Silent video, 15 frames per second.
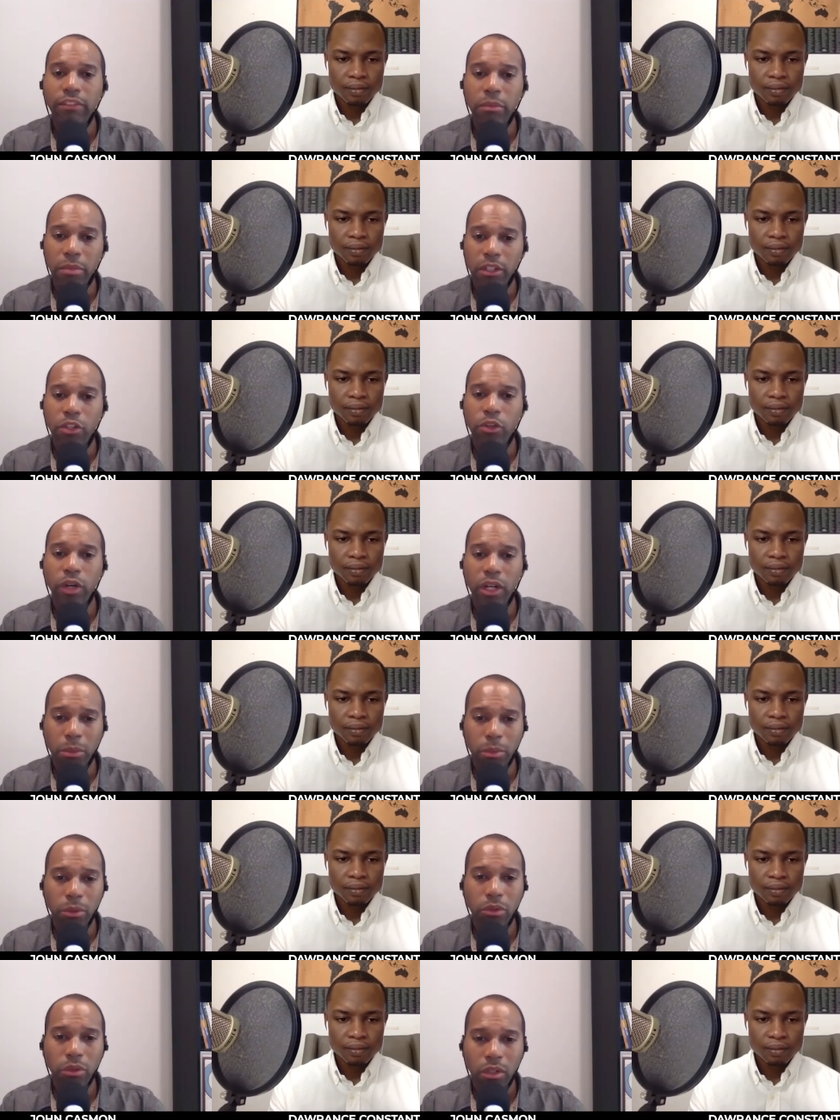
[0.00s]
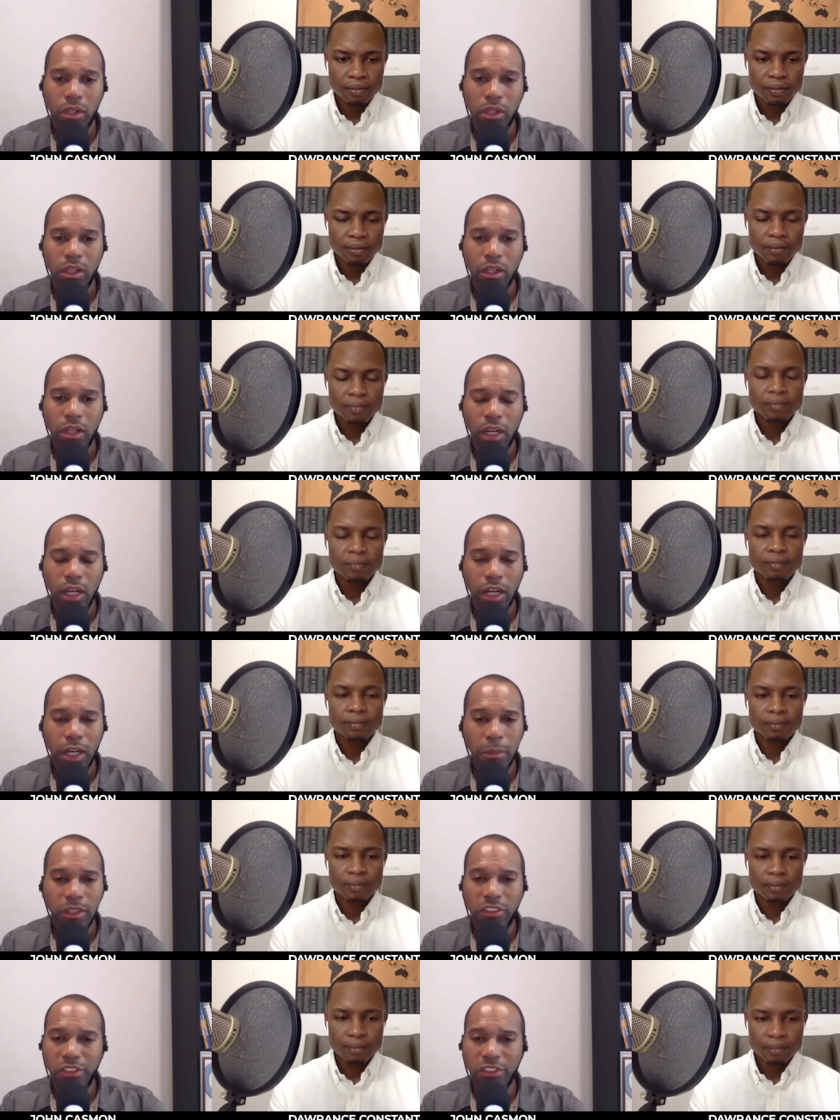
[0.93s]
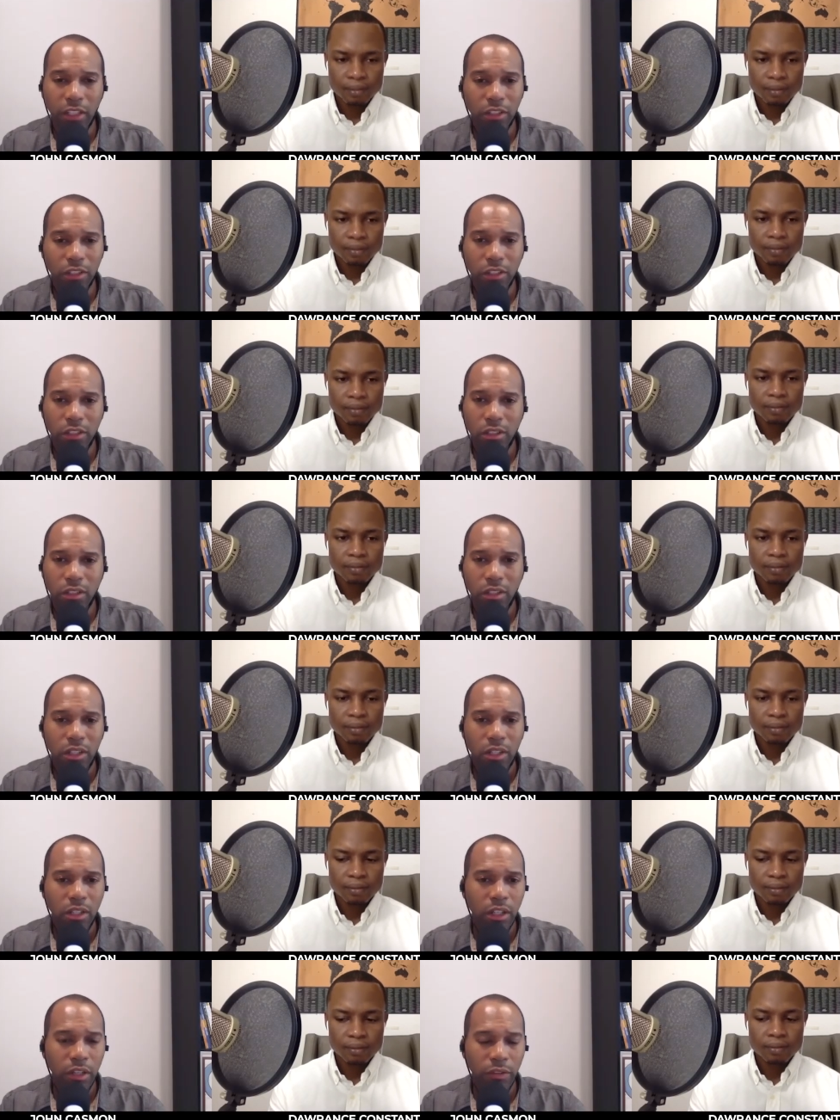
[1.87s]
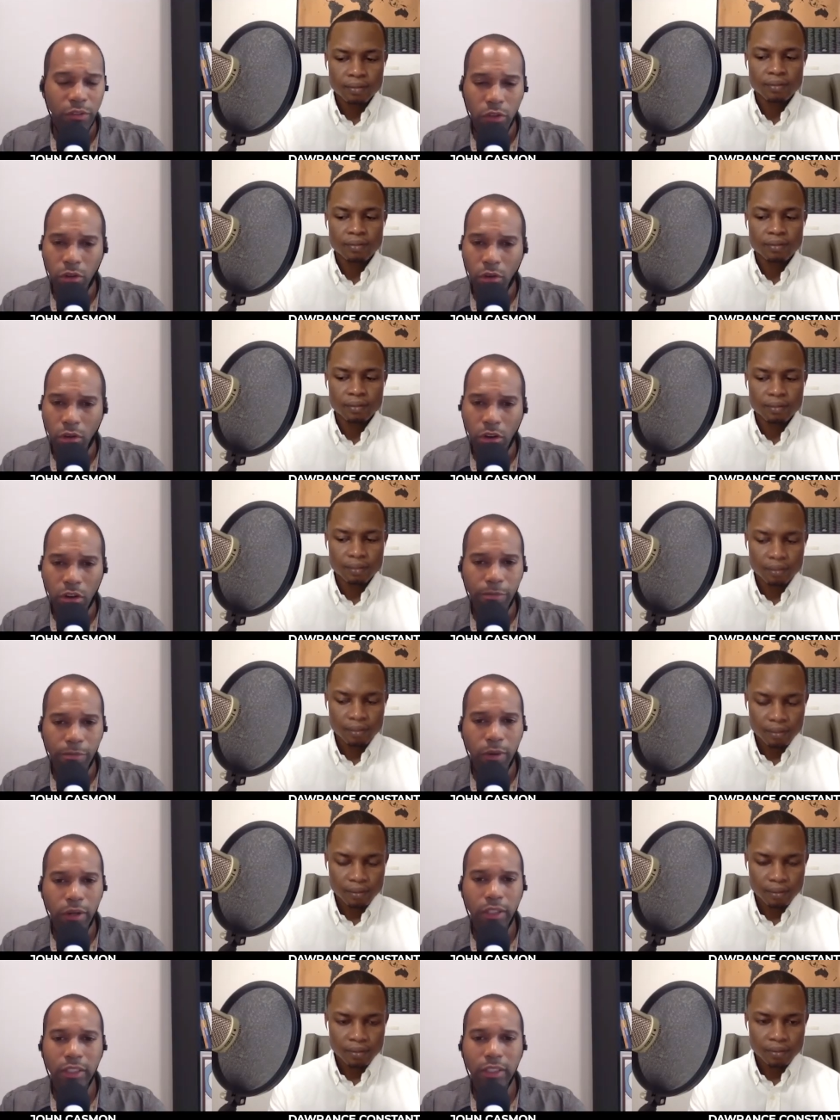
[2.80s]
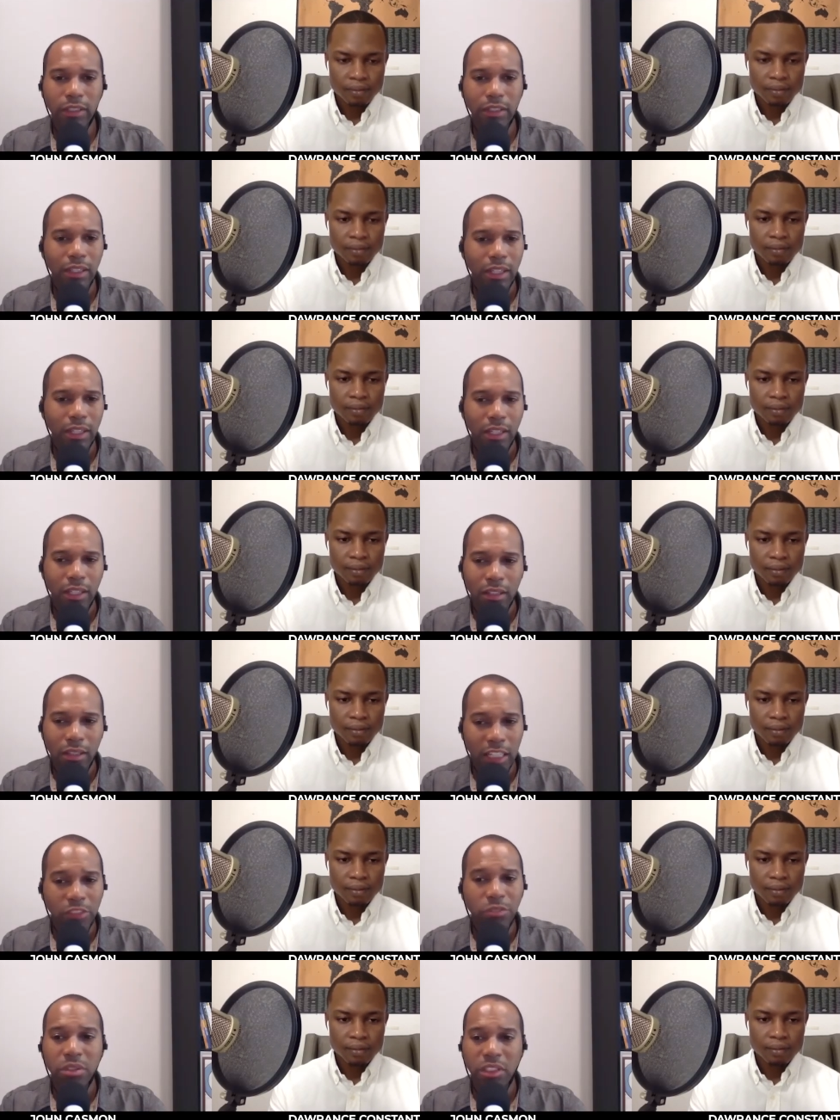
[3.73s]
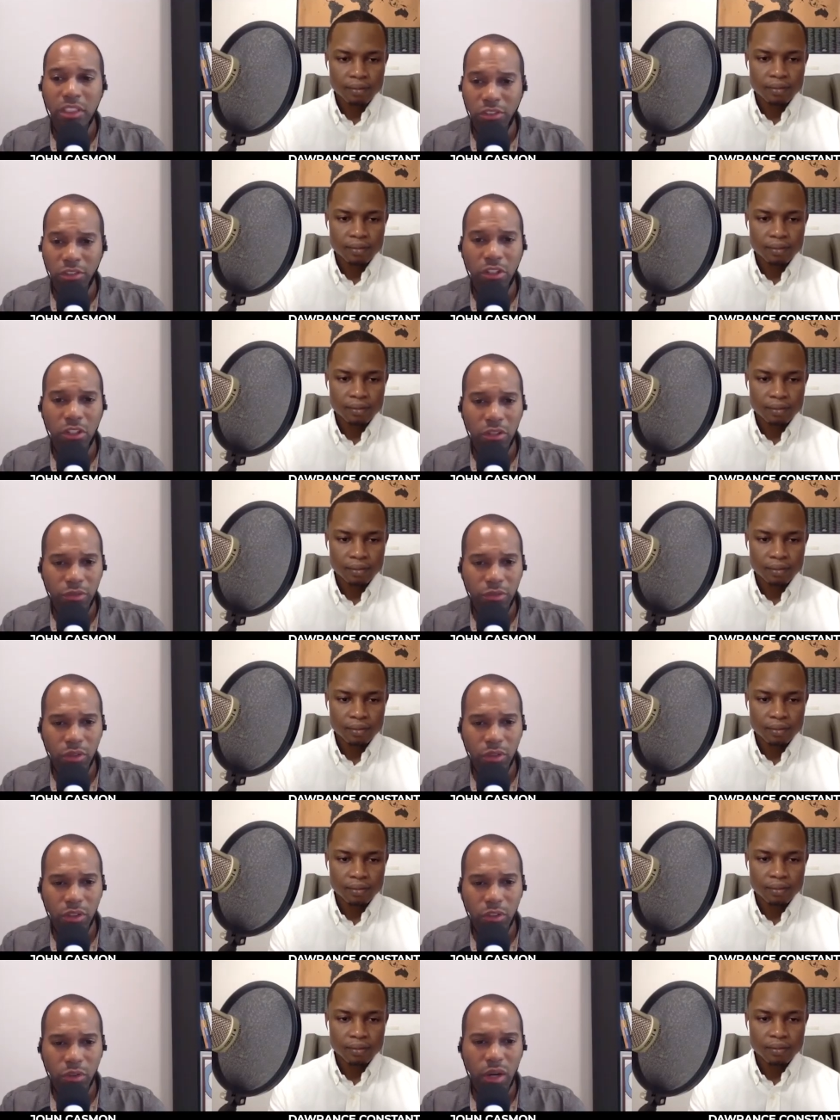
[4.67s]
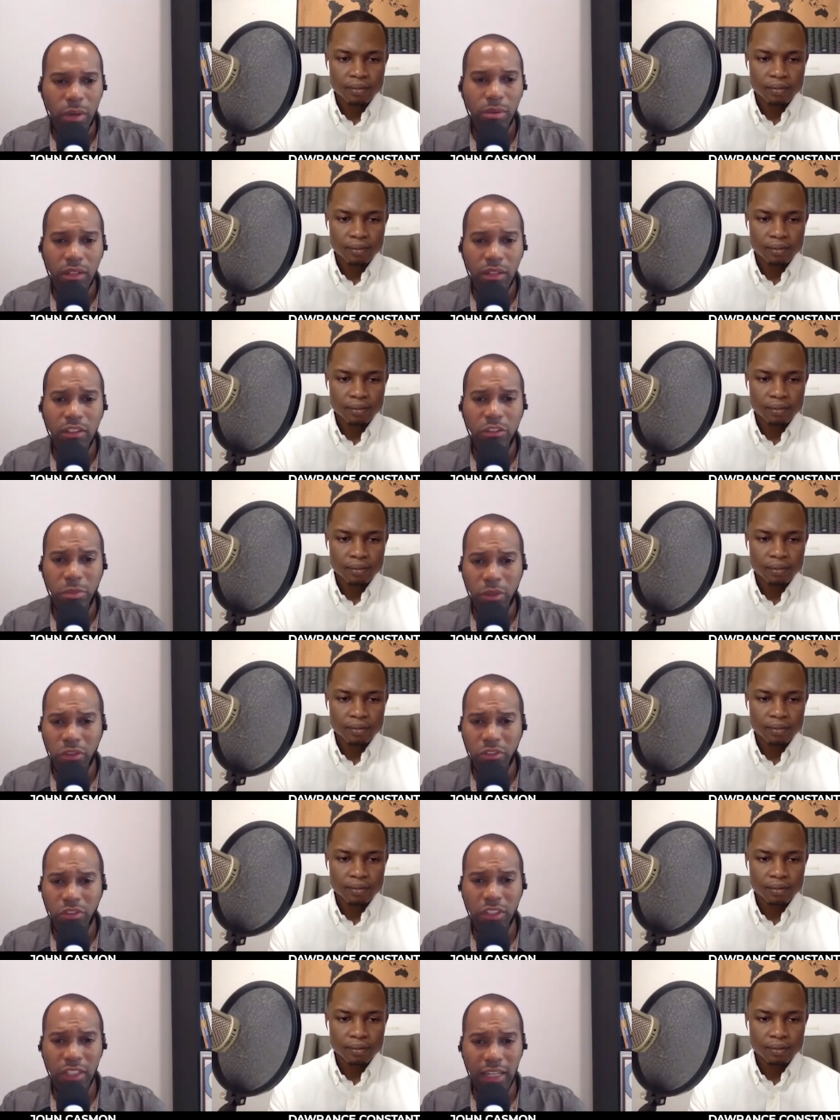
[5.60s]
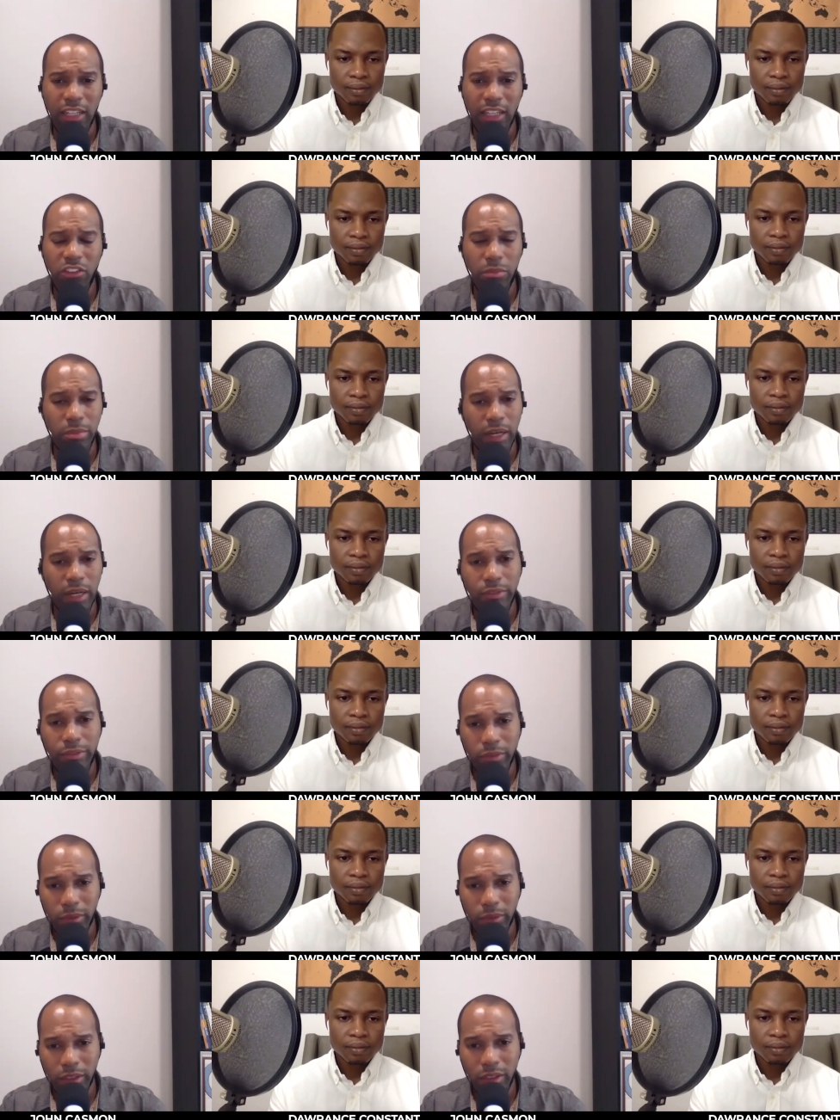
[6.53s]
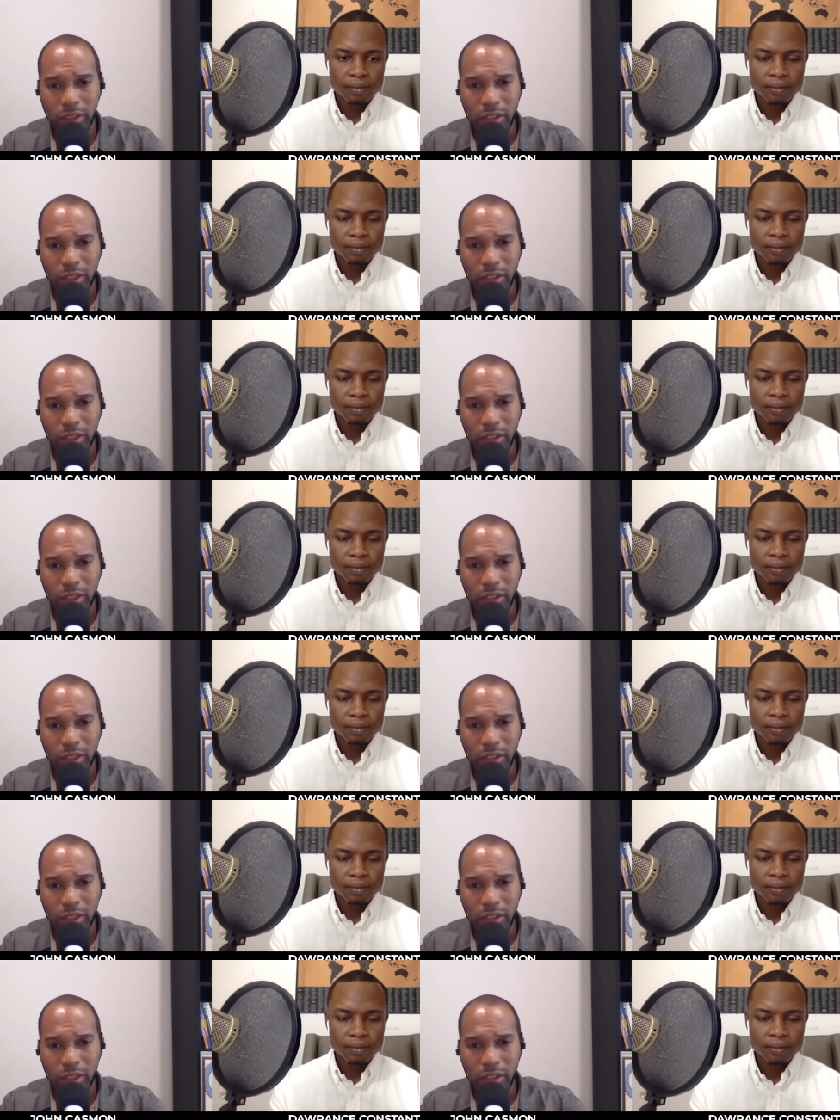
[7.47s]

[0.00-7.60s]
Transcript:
Speaker 1: to be credible. Um, a seller, if you go off market, that's what he's looking for. Do I believe this person can actually buy for me?